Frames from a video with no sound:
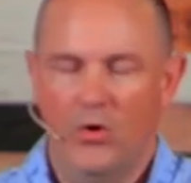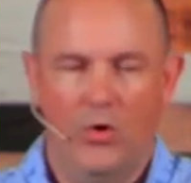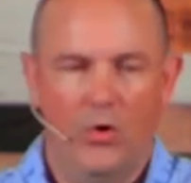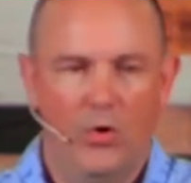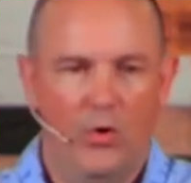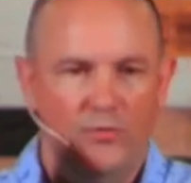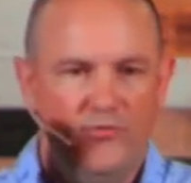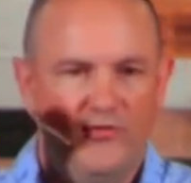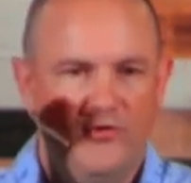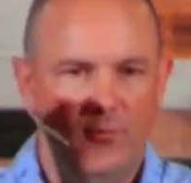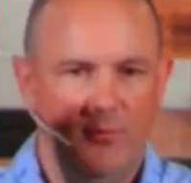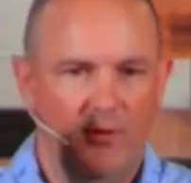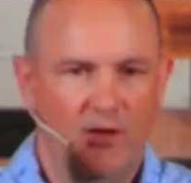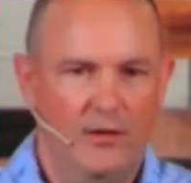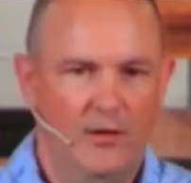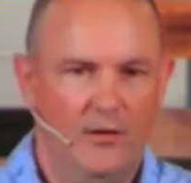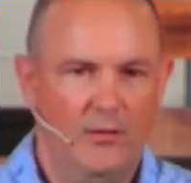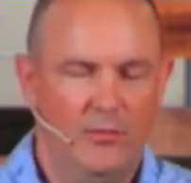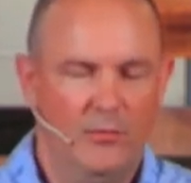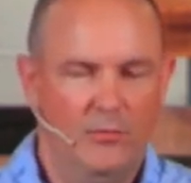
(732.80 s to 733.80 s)

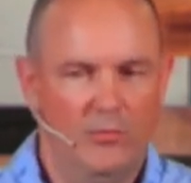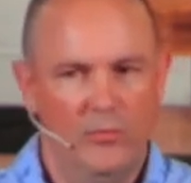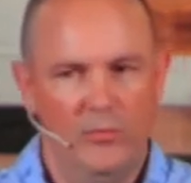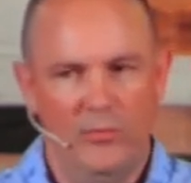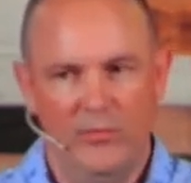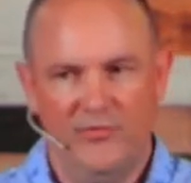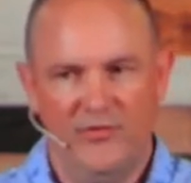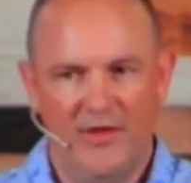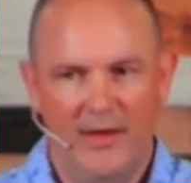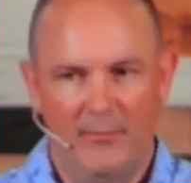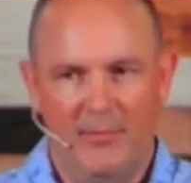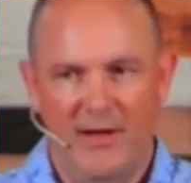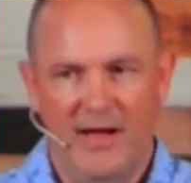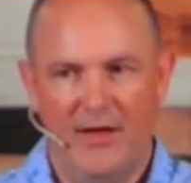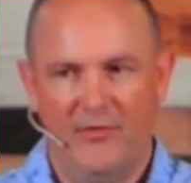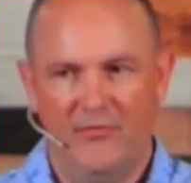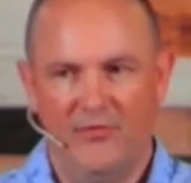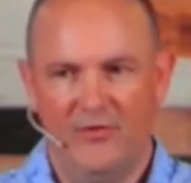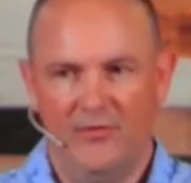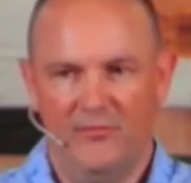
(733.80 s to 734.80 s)
Ultimate. Oh, is that
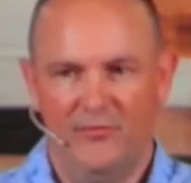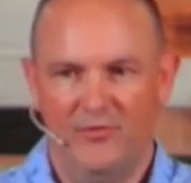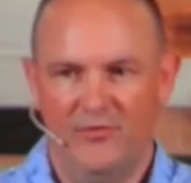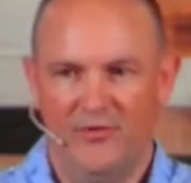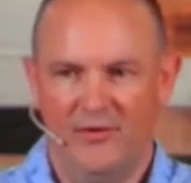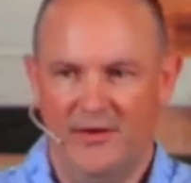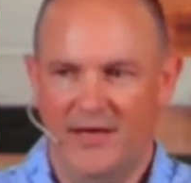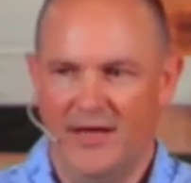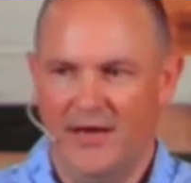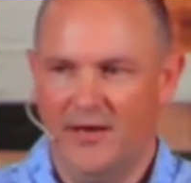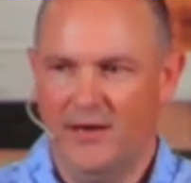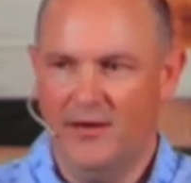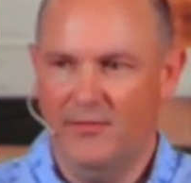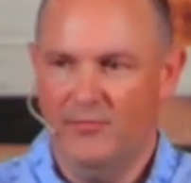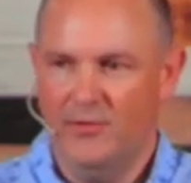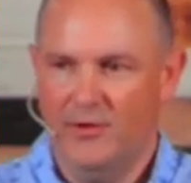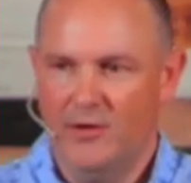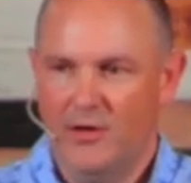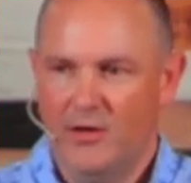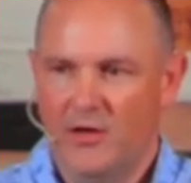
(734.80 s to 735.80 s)
positive? Is it negative?
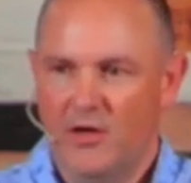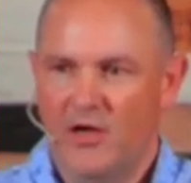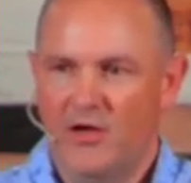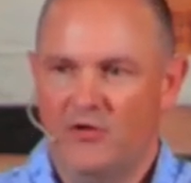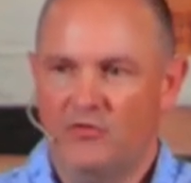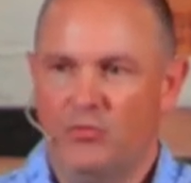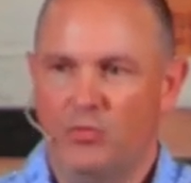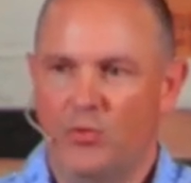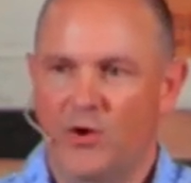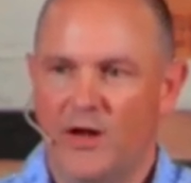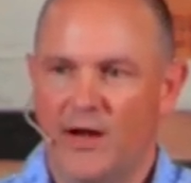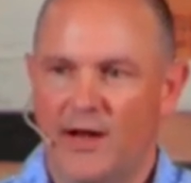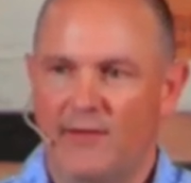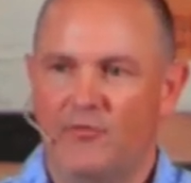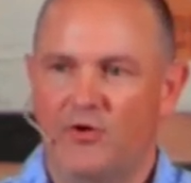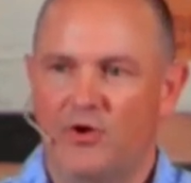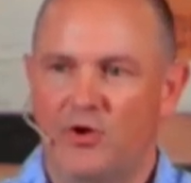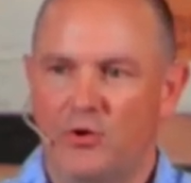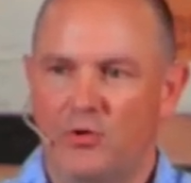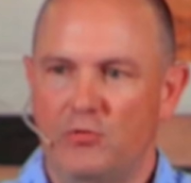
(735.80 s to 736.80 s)
It's
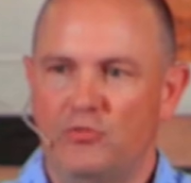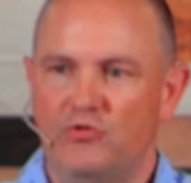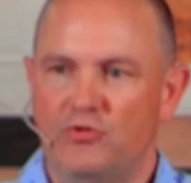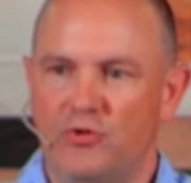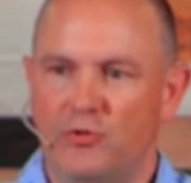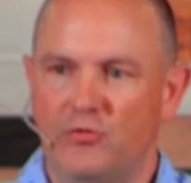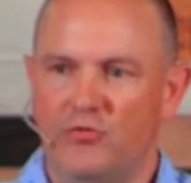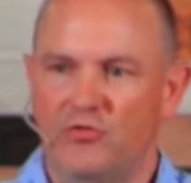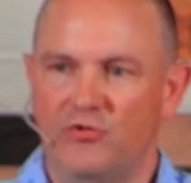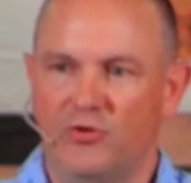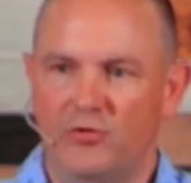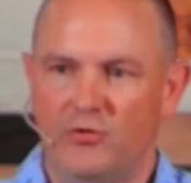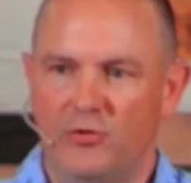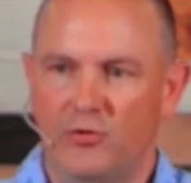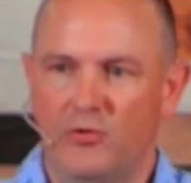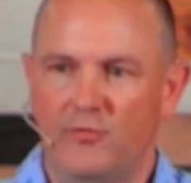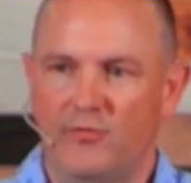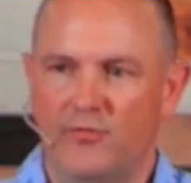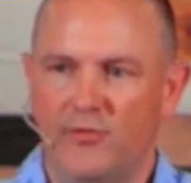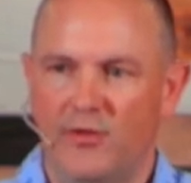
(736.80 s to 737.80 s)
whatever you choose to
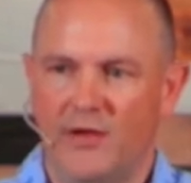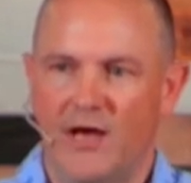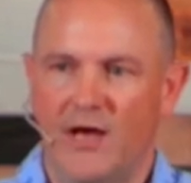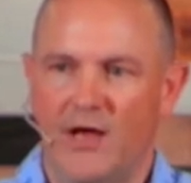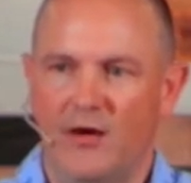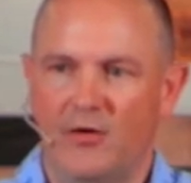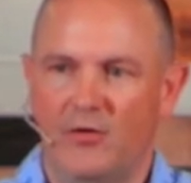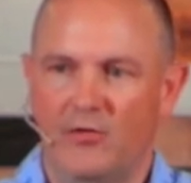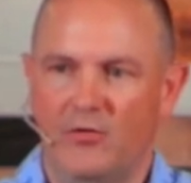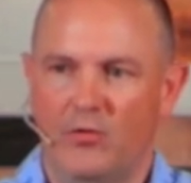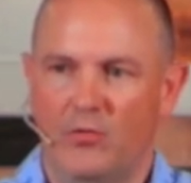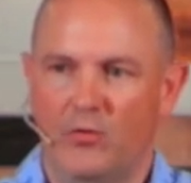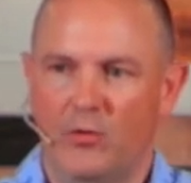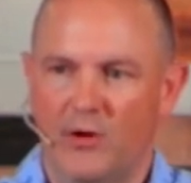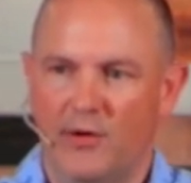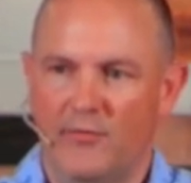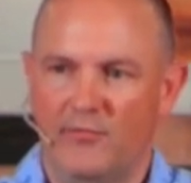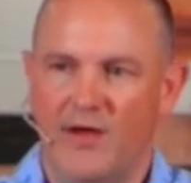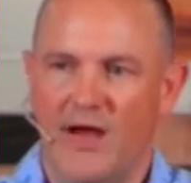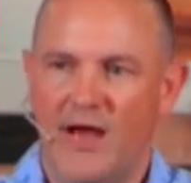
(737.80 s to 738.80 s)
do for the honor and the
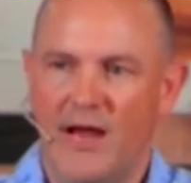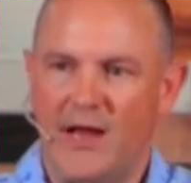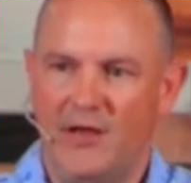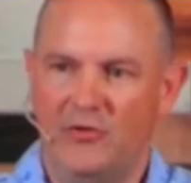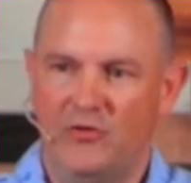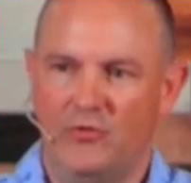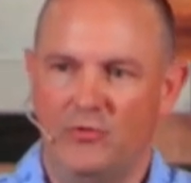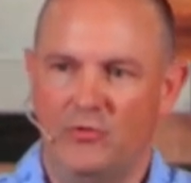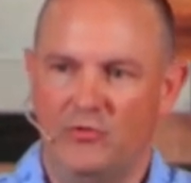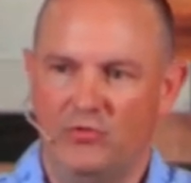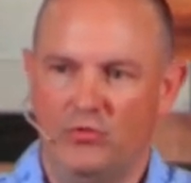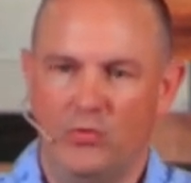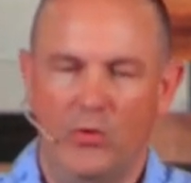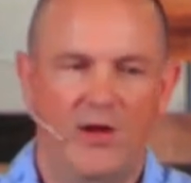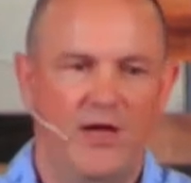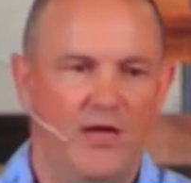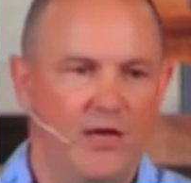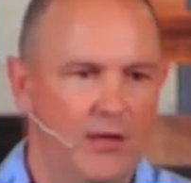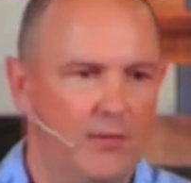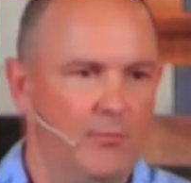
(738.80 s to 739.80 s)
glory of God as you
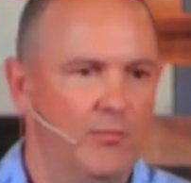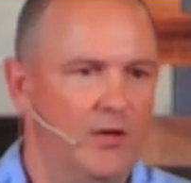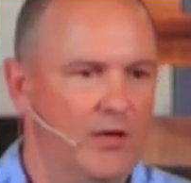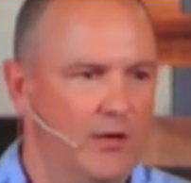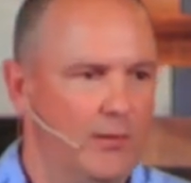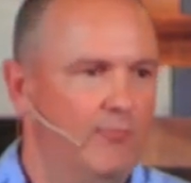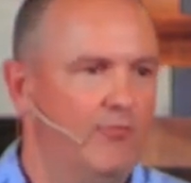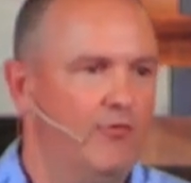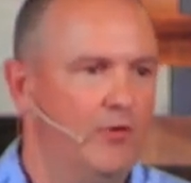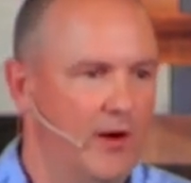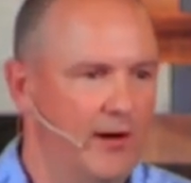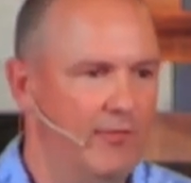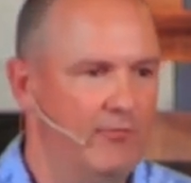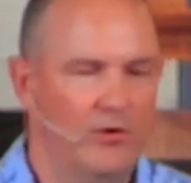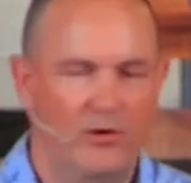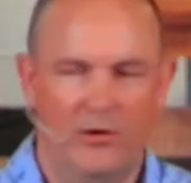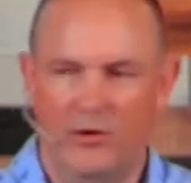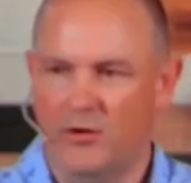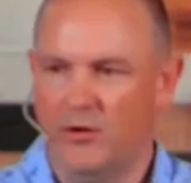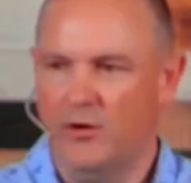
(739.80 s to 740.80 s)
enjoy Him and Him forever.